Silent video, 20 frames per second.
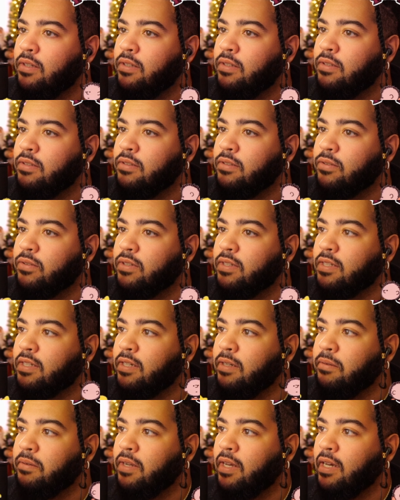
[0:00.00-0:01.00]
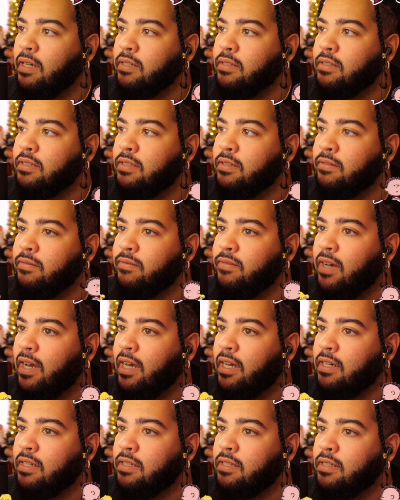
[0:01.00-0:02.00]
So it'll come down to
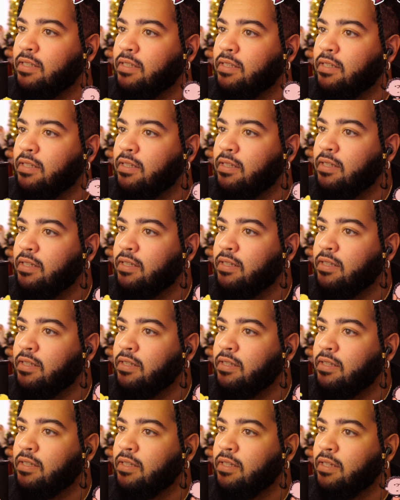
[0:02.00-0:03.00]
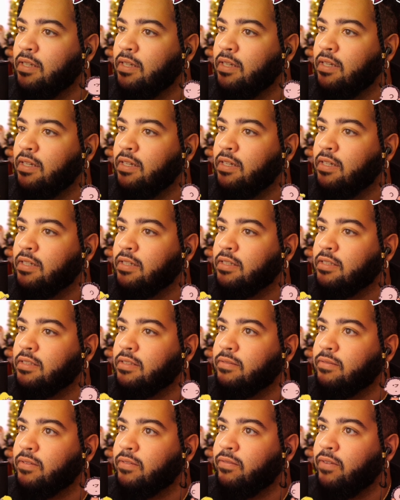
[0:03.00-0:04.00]
Nevada. Because
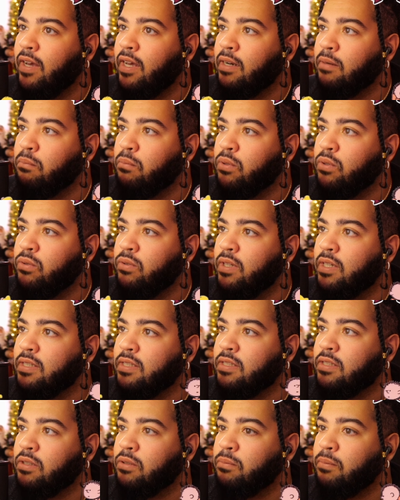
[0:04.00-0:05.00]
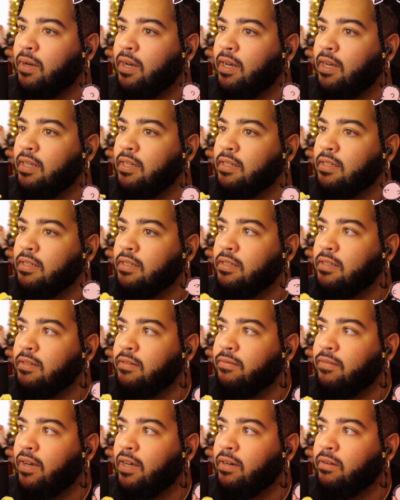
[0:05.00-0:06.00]
if Nevada blue, that's Joe Biden.
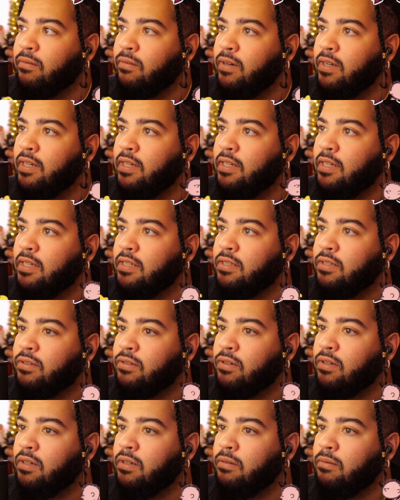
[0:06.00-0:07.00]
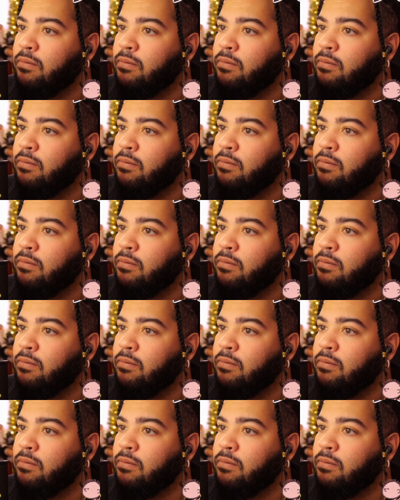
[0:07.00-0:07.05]
Nevada red, that's Trump.